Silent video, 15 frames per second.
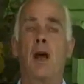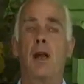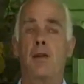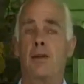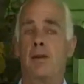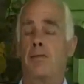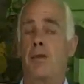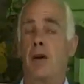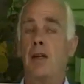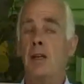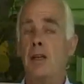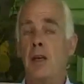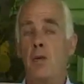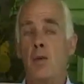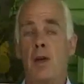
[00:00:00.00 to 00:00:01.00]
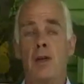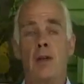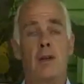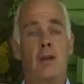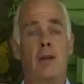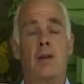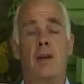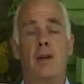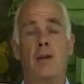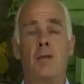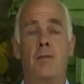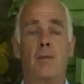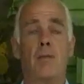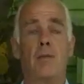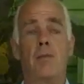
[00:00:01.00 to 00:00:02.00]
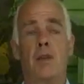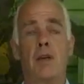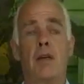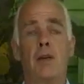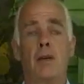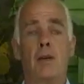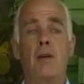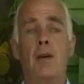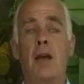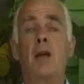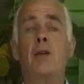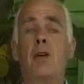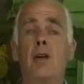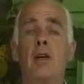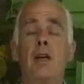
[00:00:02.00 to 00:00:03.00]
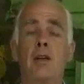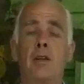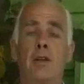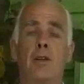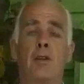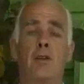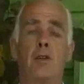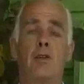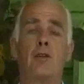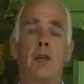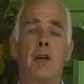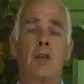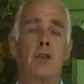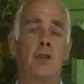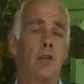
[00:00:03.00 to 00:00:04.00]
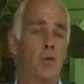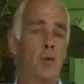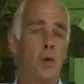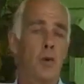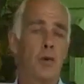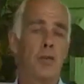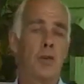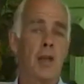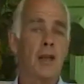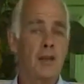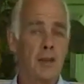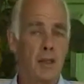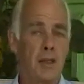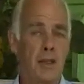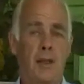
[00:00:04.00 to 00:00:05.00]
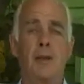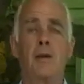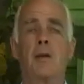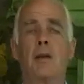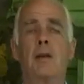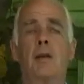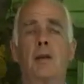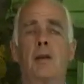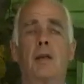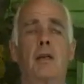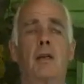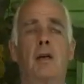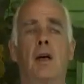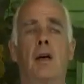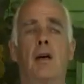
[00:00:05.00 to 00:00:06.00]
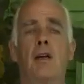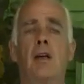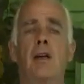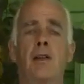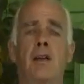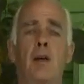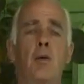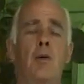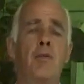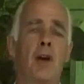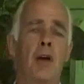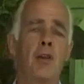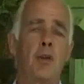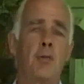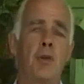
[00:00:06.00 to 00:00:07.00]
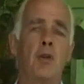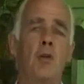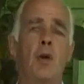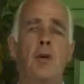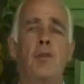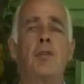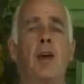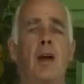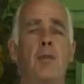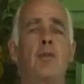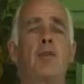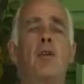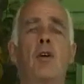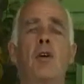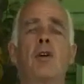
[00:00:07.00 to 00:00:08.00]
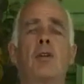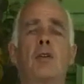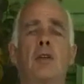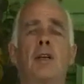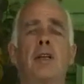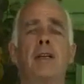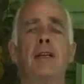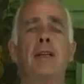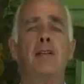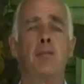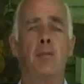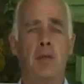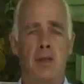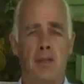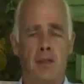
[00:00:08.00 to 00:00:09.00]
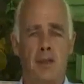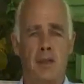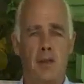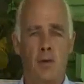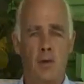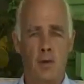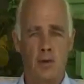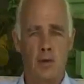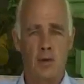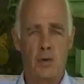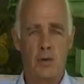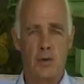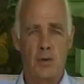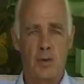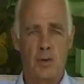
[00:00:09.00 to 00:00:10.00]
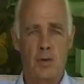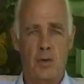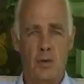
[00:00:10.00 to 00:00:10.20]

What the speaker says: And finally, when they calculated the strength of the wall statically, they were found to be 12 times stronger than they need have been in order to